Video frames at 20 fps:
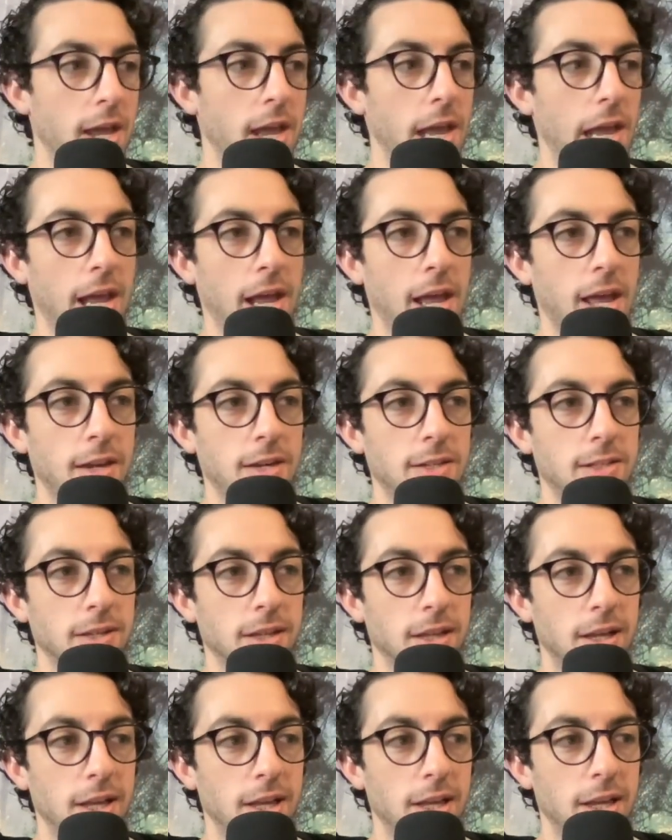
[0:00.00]
And
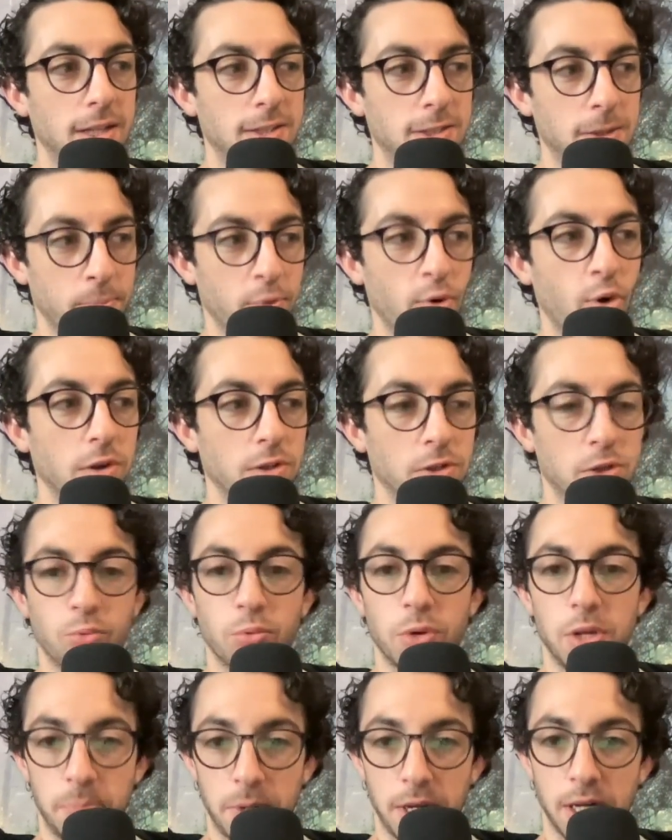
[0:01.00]
it's important to
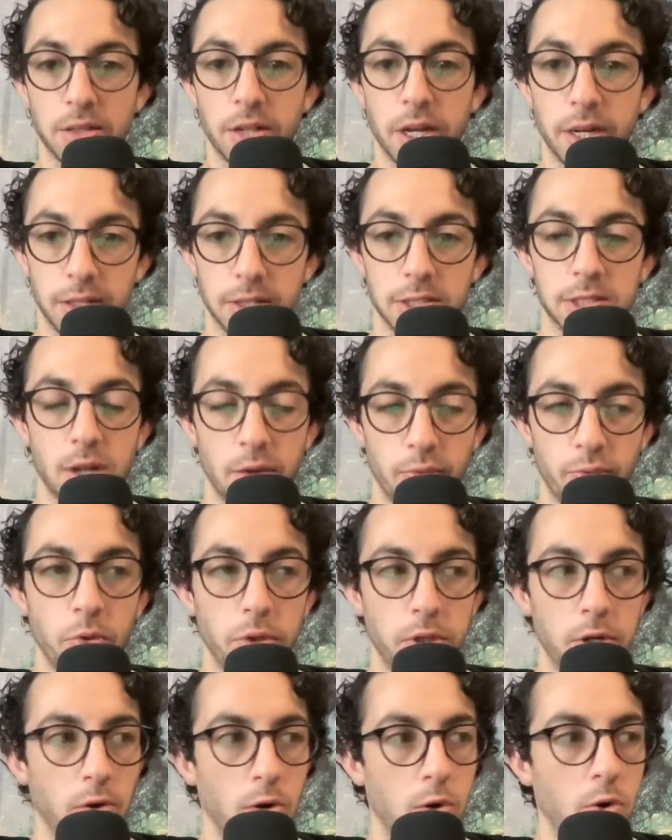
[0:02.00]
repeat a lot of this stuff
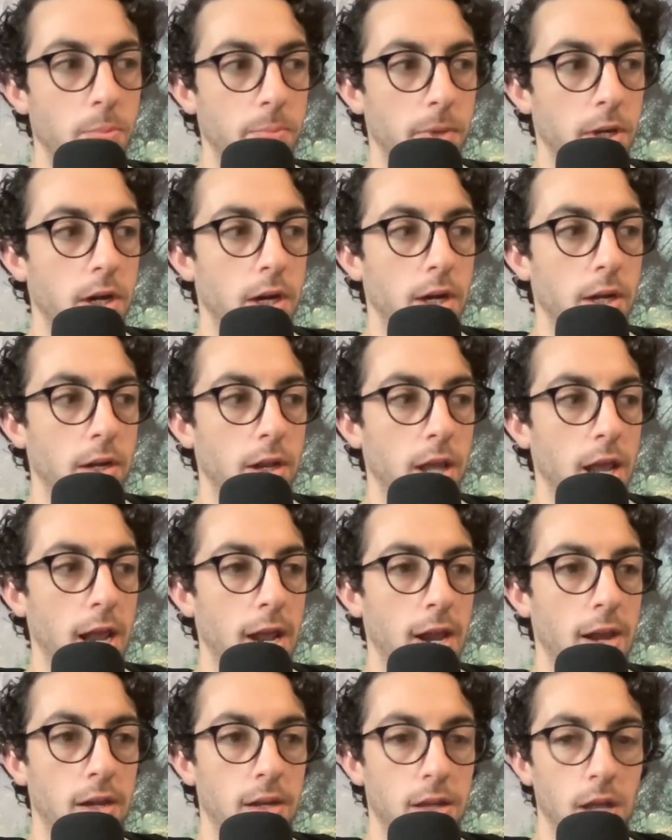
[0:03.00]
with your equipment on.
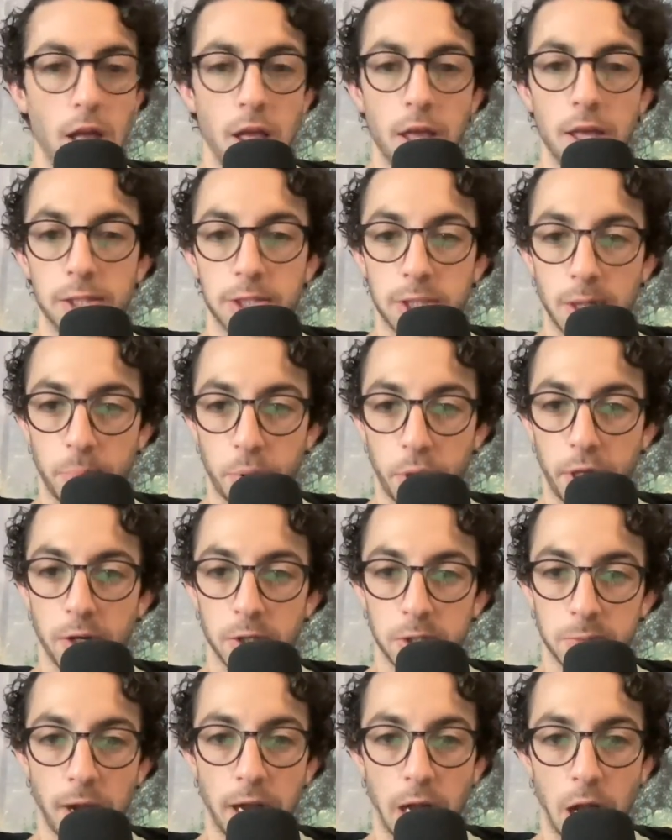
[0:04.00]
And some
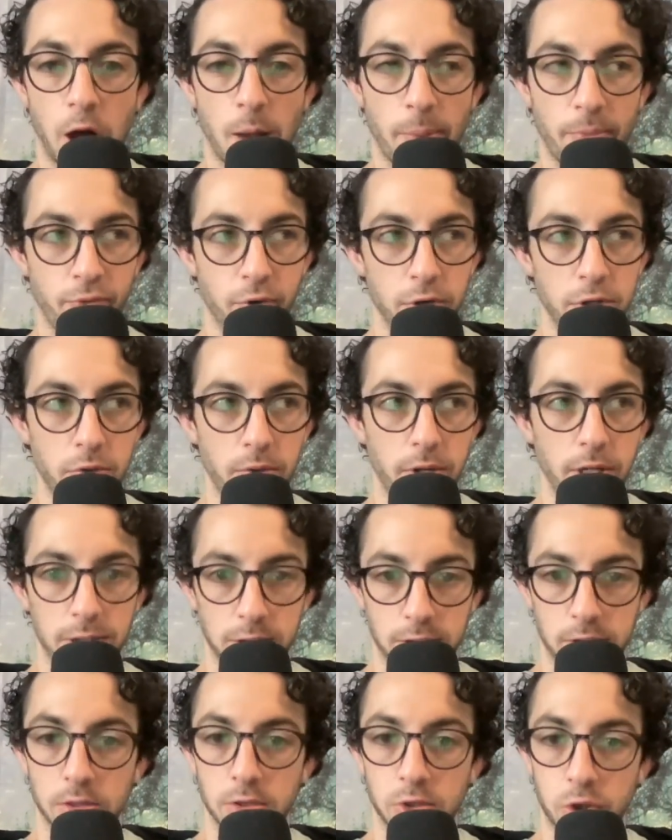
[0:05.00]
players might opt for doing
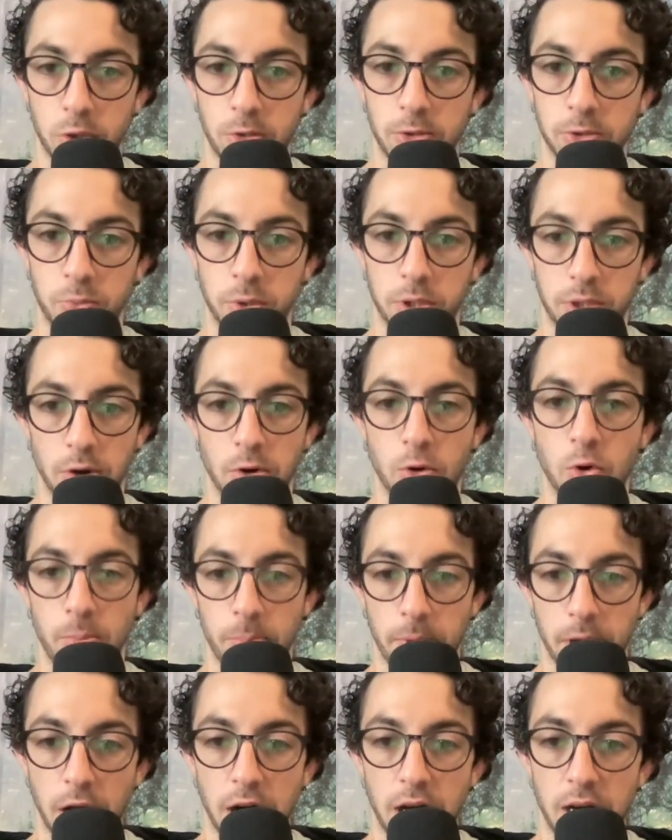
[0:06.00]
certain drills with their
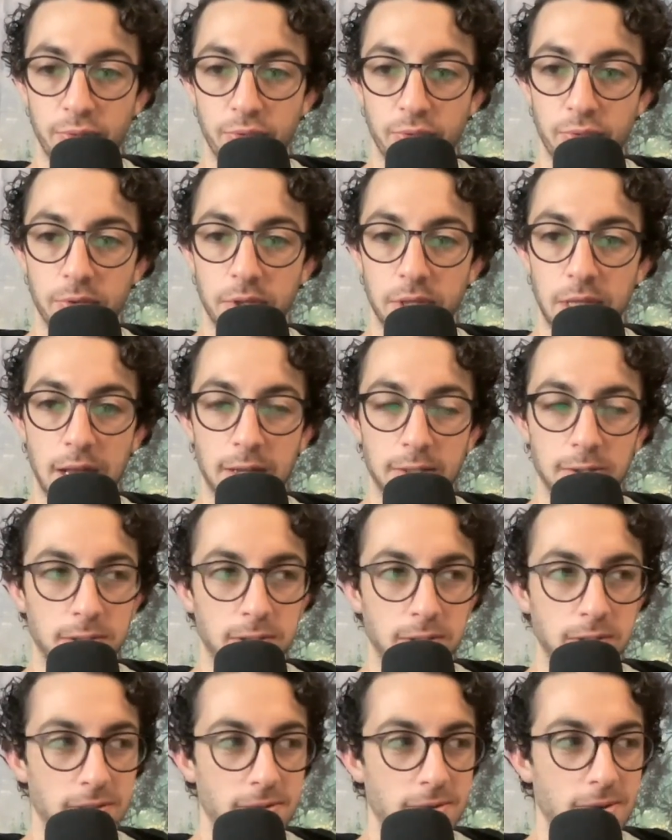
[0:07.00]
equipment off.
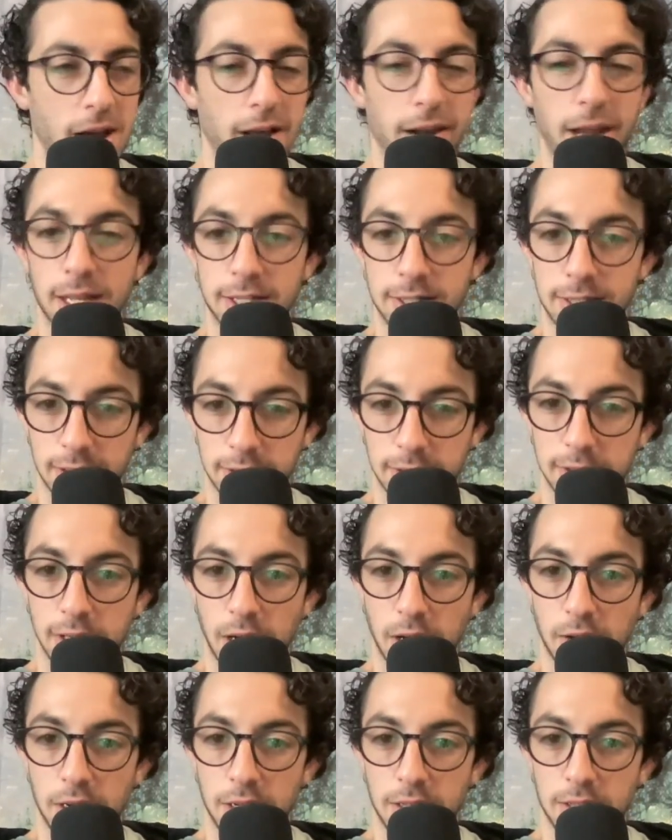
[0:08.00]
That's not as
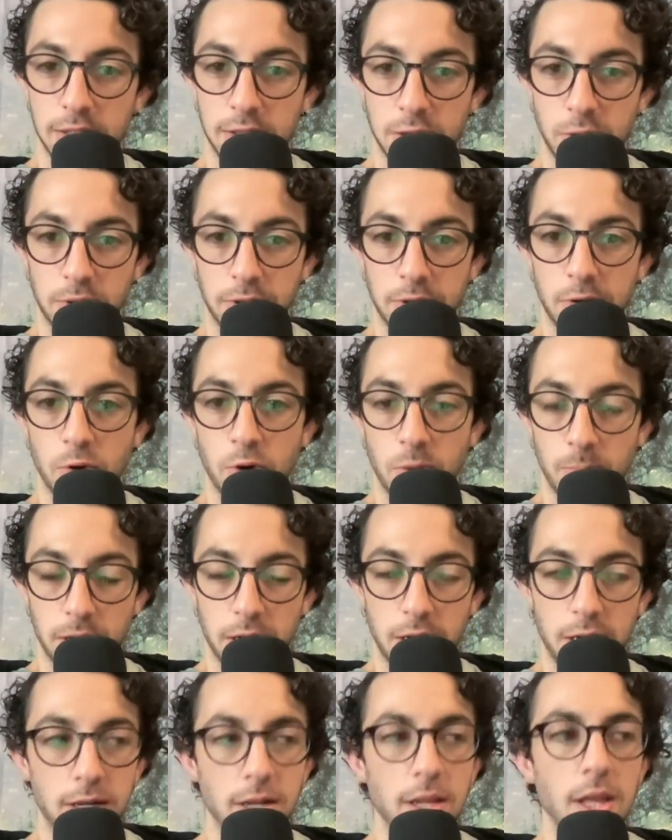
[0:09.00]
necessary to do with their equipment
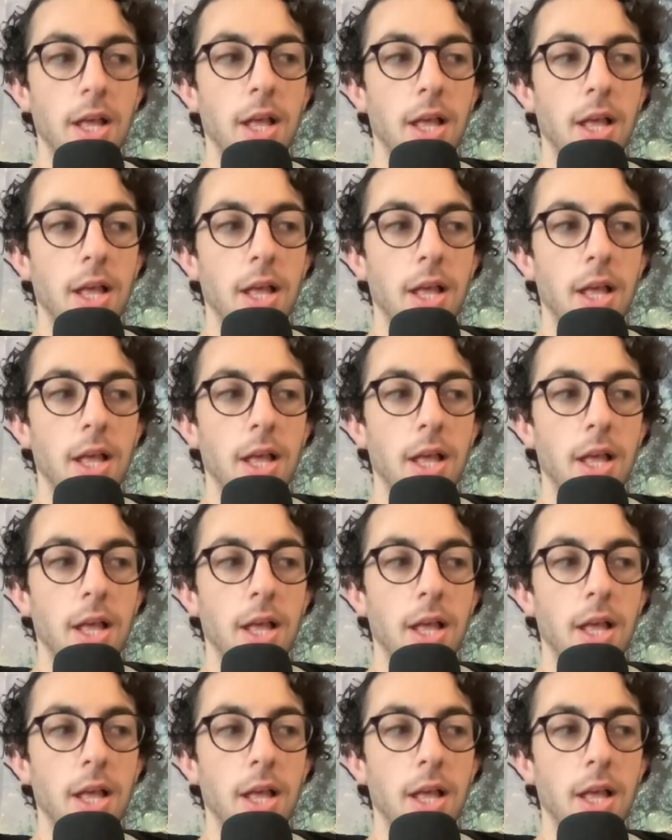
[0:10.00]
on.